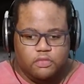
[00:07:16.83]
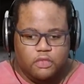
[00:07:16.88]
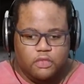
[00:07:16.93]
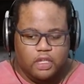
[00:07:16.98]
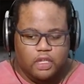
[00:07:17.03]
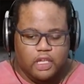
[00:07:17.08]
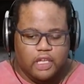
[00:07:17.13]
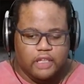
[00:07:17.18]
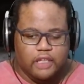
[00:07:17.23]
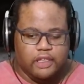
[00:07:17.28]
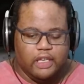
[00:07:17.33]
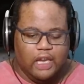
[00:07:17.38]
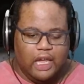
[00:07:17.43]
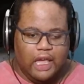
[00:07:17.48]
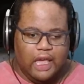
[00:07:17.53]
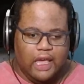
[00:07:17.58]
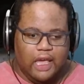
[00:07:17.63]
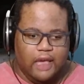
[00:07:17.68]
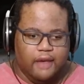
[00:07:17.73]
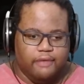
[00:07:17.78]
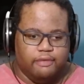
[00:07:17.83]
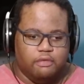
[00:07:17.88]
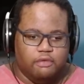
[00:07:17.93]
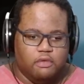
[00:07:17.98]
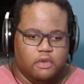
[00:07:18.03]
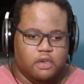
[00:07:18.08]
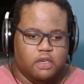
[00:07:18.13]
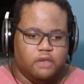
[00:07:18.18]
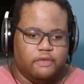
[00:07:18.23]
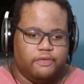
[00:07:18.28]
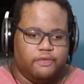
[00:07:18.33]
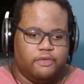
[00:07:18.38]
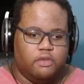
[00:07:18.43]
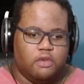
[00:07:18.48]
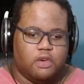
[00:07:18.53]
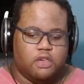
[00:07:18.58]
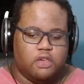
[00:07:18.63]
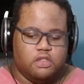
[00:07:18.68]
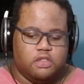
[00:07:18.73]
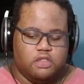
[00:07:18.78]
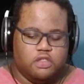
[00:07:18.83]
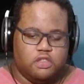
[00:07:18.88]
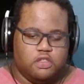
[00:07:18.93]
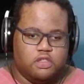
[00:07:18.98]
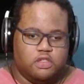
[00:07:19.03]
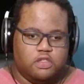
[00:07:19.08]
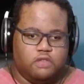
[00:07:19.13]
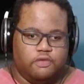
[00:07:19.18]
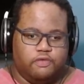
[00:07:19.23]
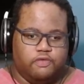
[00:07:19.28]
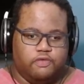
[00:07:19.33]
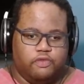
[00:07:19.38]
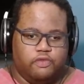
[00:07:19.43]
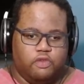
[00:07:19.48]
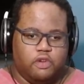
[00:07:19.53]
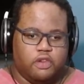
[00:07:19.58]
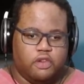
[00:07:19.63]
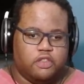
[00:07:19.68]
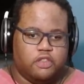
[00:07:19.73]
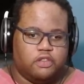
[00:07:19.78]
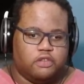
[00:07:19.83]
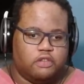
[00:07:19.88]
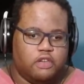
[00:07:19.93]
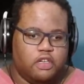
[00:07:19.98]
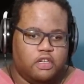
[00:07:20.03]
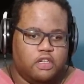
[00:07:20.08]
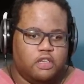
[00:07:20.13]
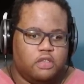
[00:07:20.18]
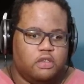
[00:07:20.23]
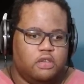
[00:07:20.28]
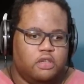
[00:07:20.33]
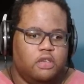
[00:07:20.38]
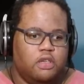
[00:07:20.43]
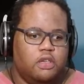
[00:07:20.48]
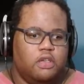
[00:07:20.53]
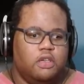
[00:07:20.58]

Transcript: then I have one for the screen